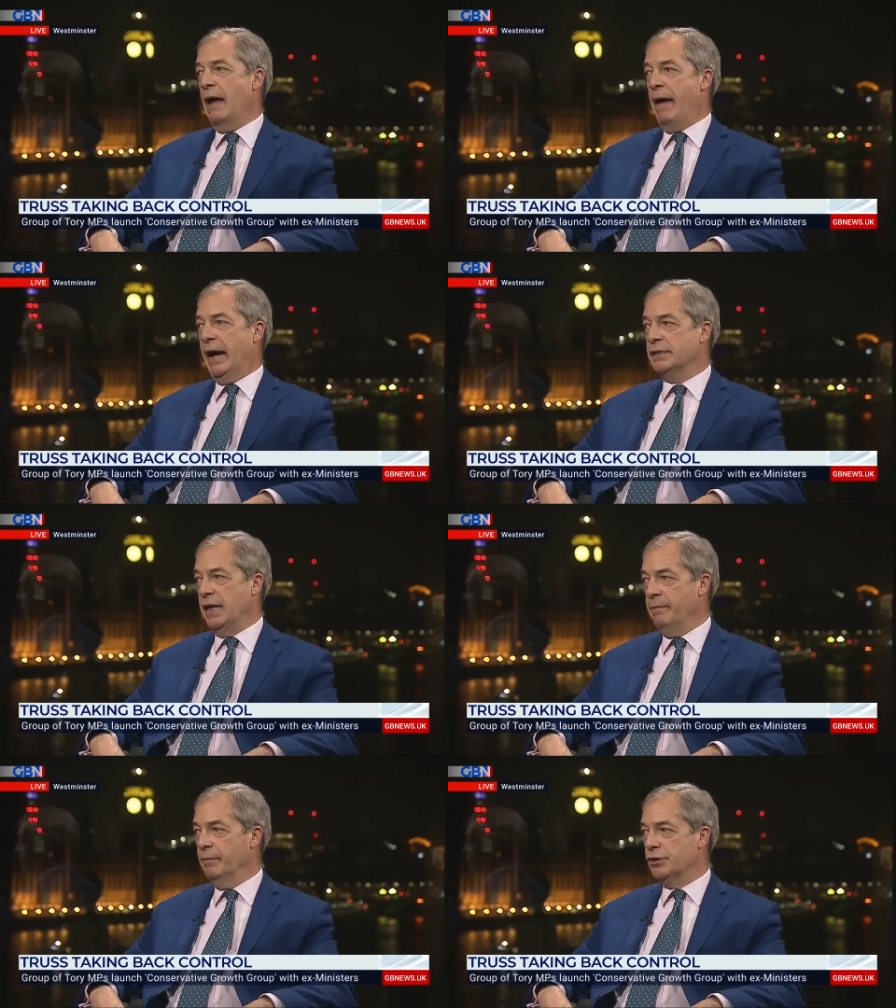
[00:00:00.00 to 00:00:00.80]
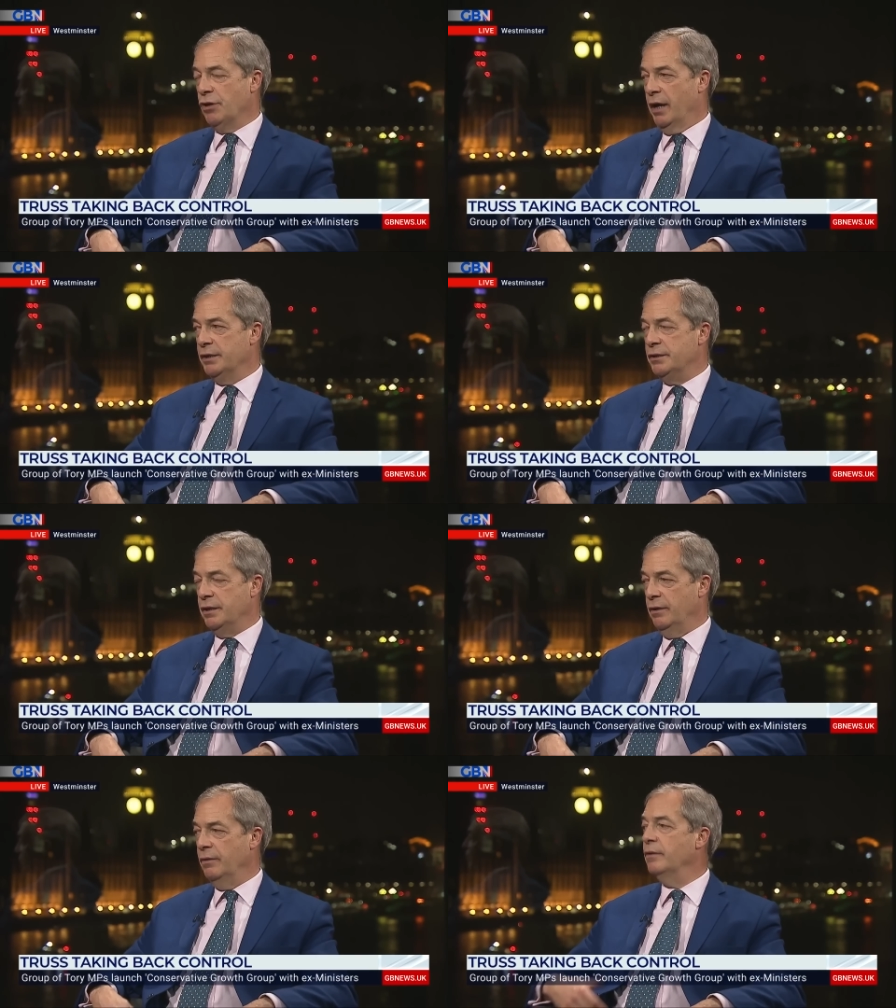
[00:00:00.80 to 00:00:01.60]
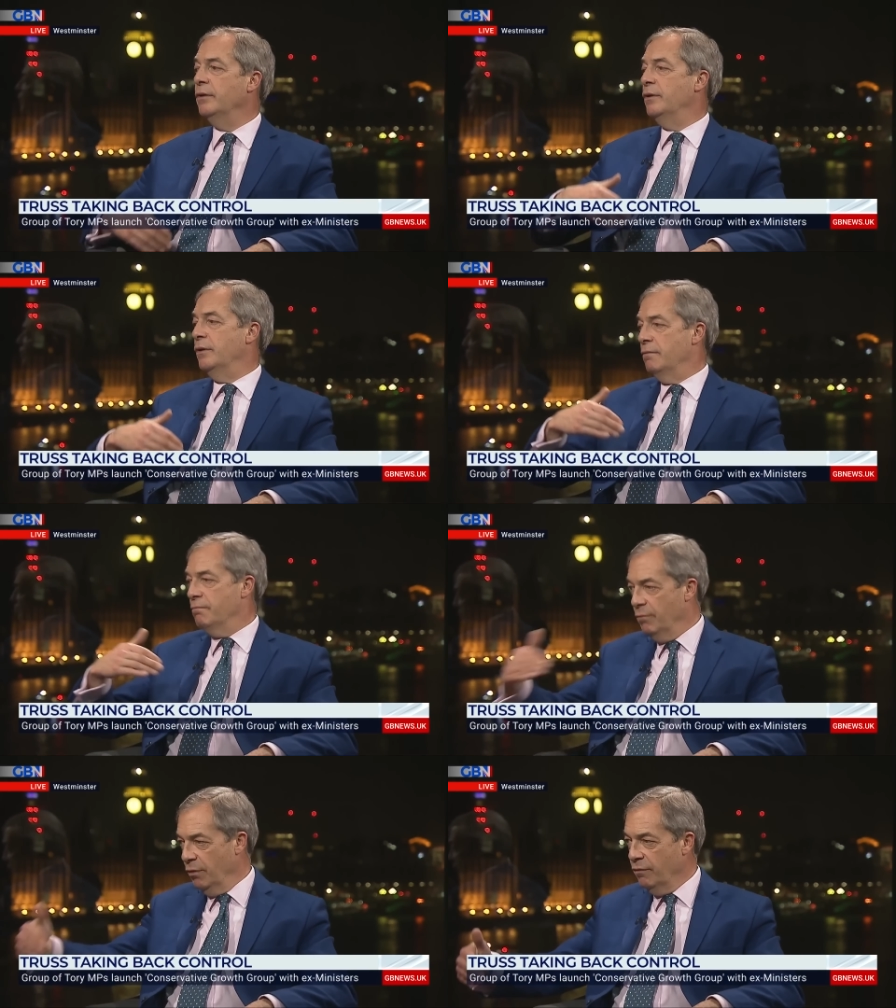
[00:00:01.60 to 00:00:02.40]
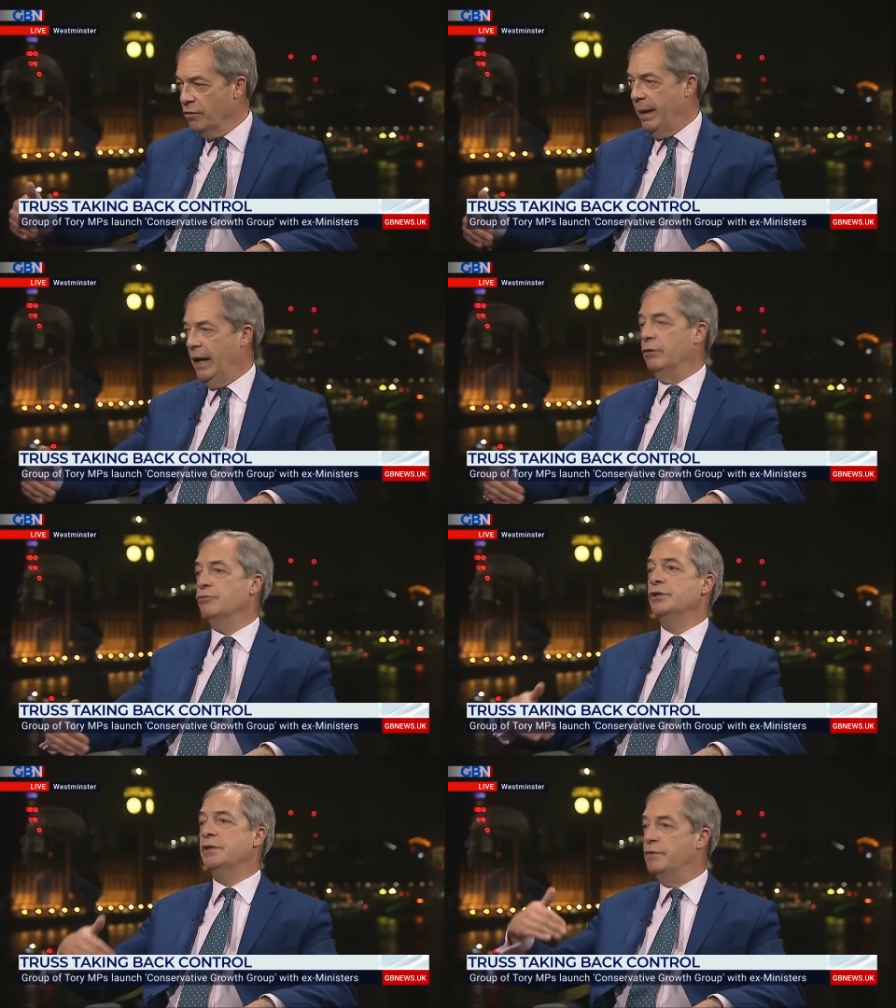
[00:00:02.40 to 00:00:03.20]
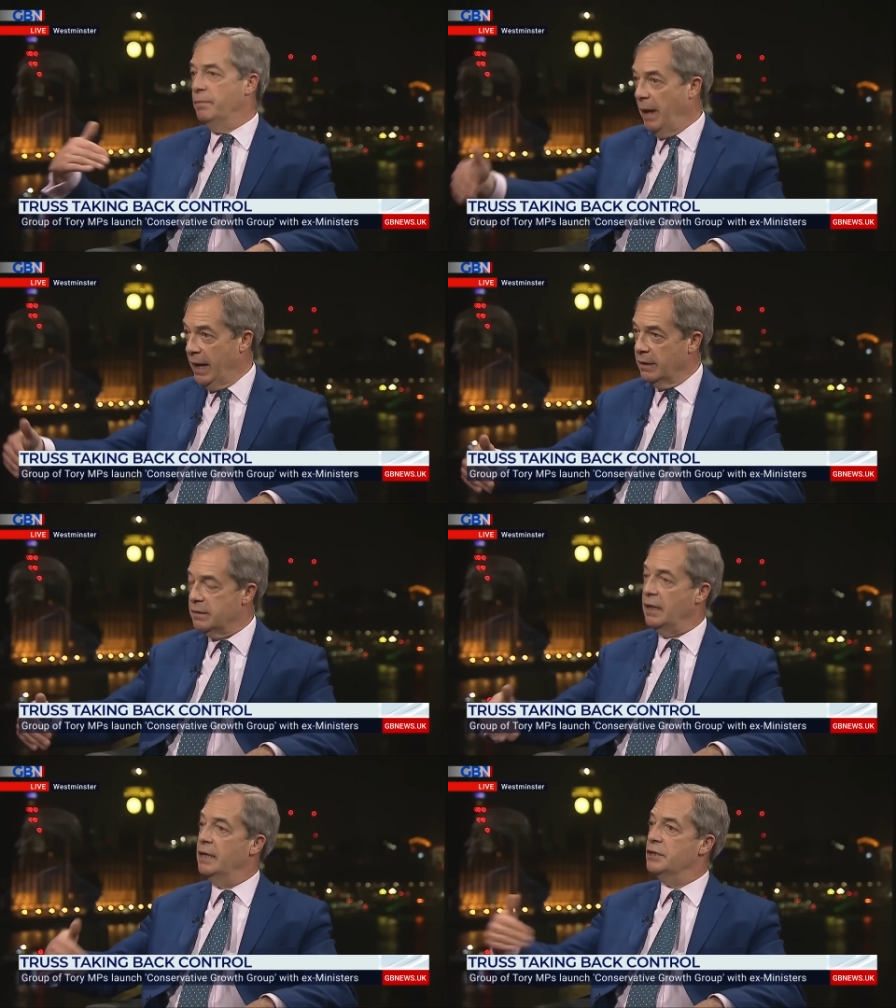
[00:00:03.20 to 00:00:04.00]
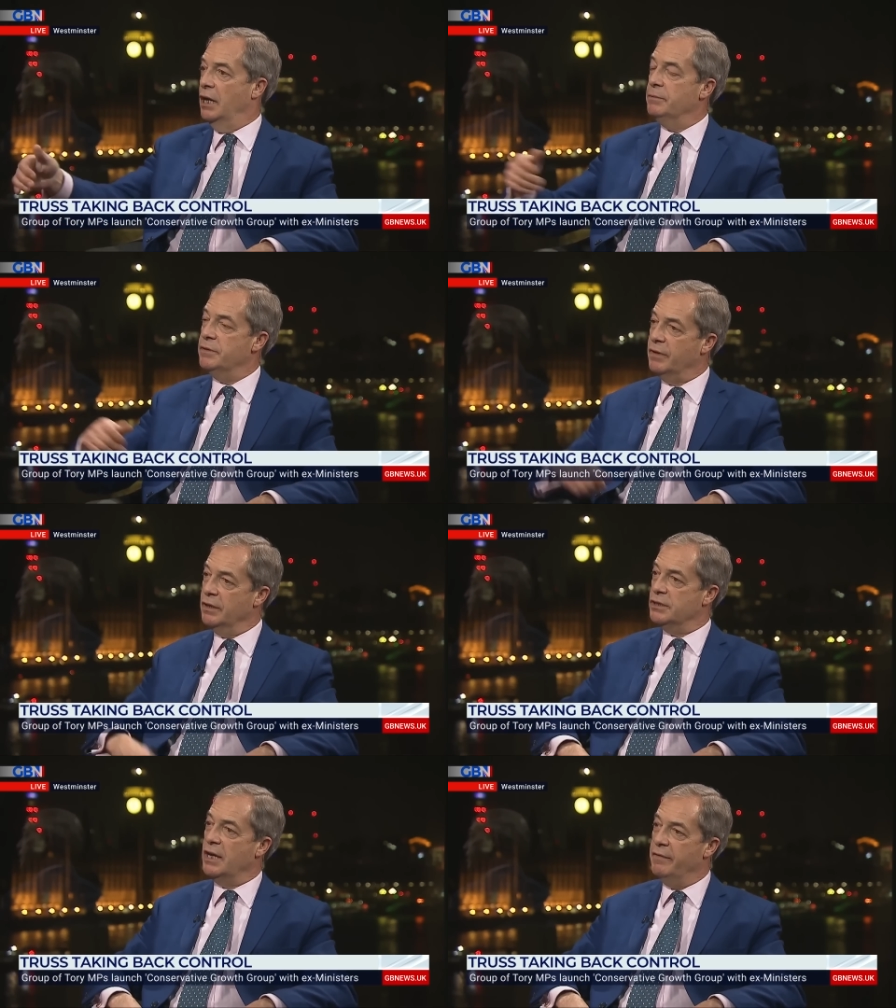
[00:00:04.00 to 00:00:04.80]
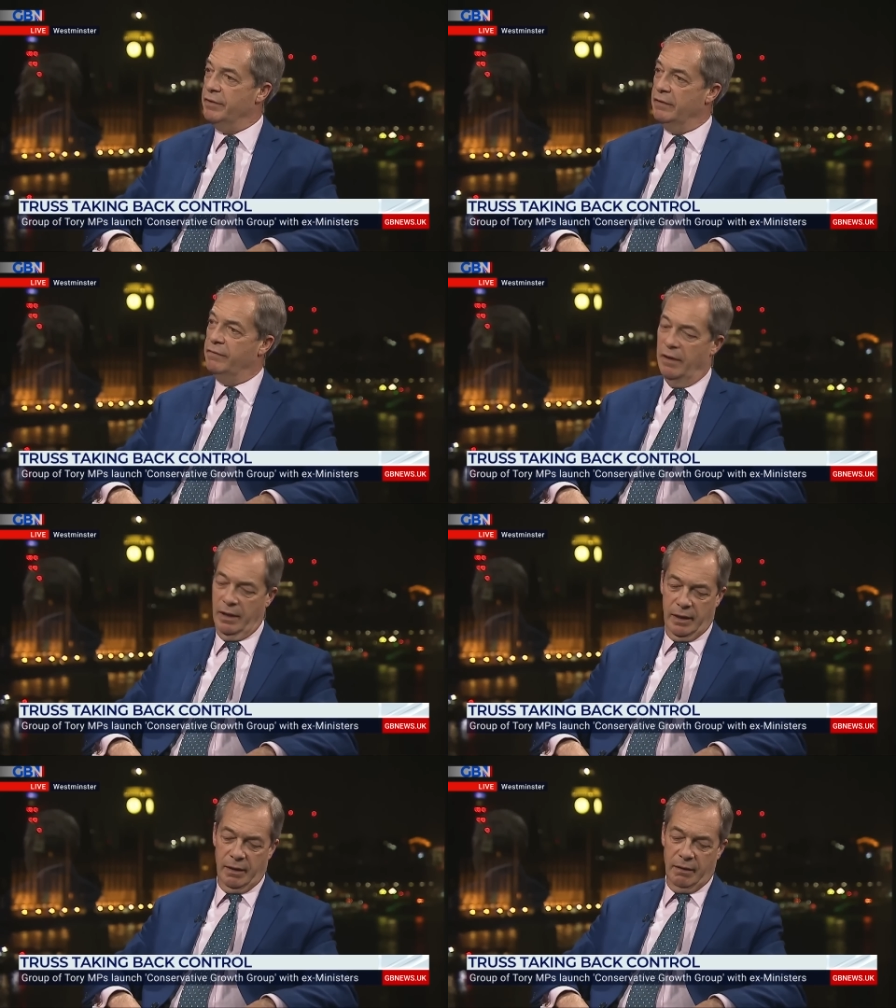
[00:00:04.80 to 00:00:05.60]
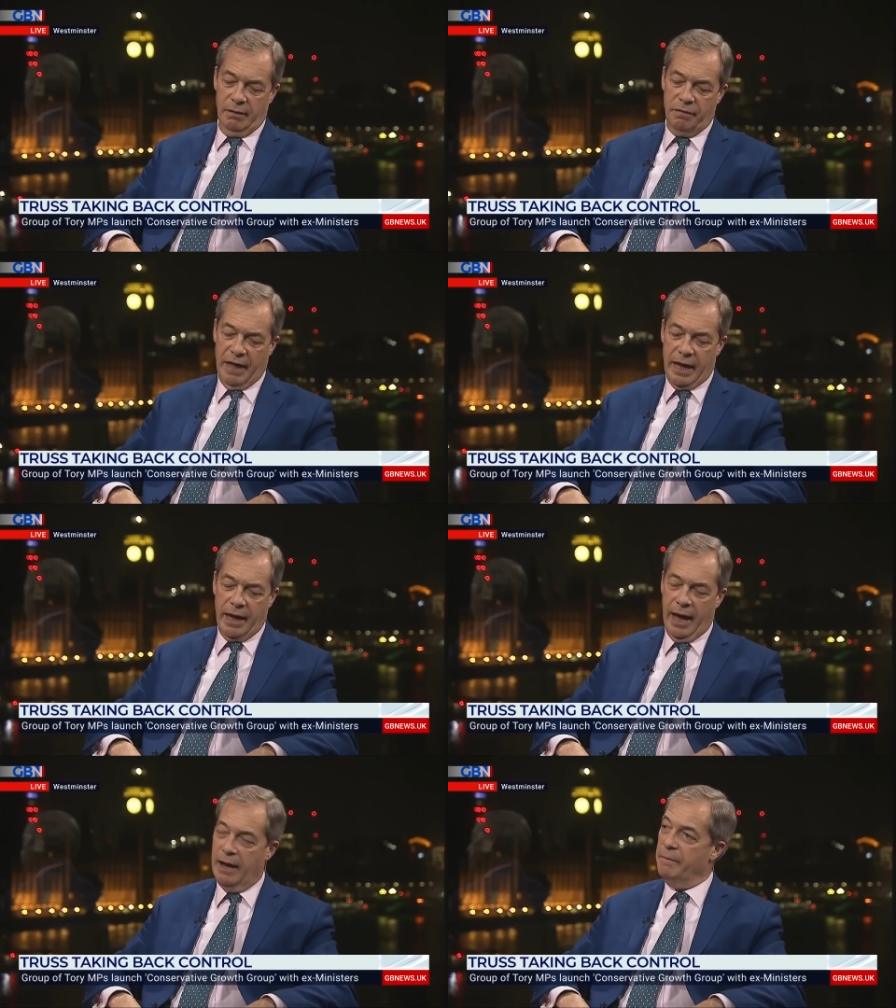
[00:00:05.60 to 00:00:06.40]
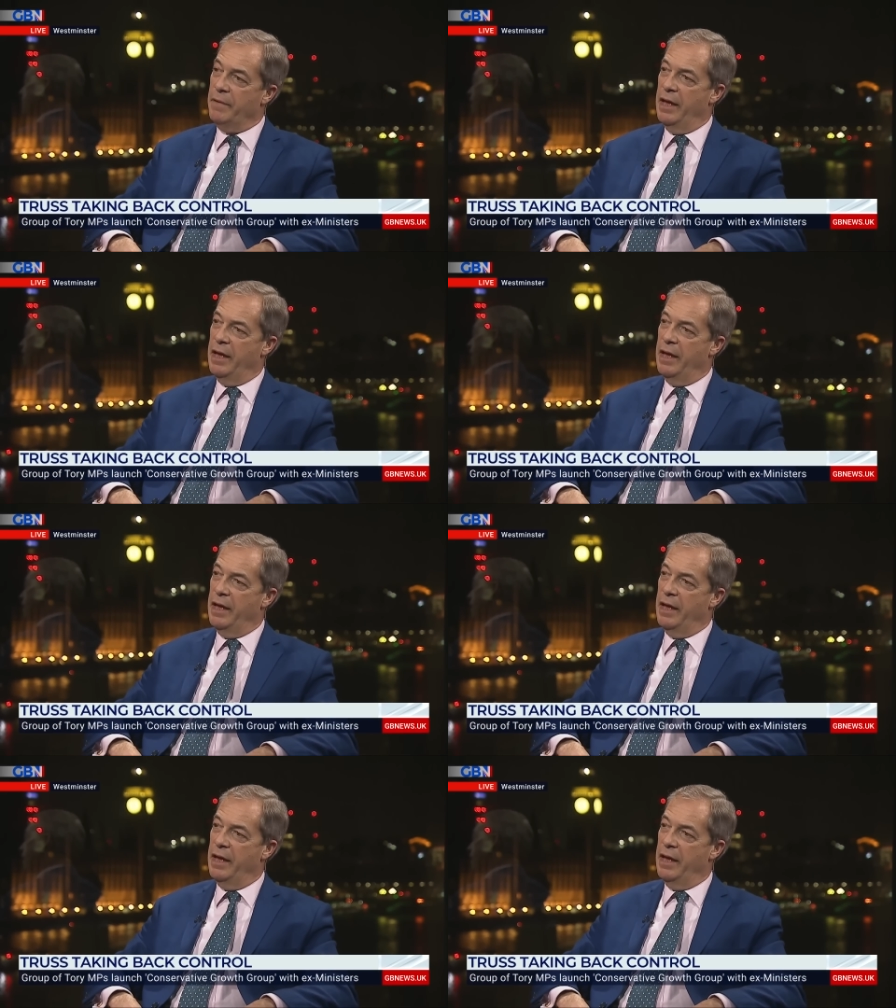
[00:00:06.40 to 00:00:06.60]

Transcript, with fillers: a magazine that tries to move the boundaries of debate in terms of conservative thinking.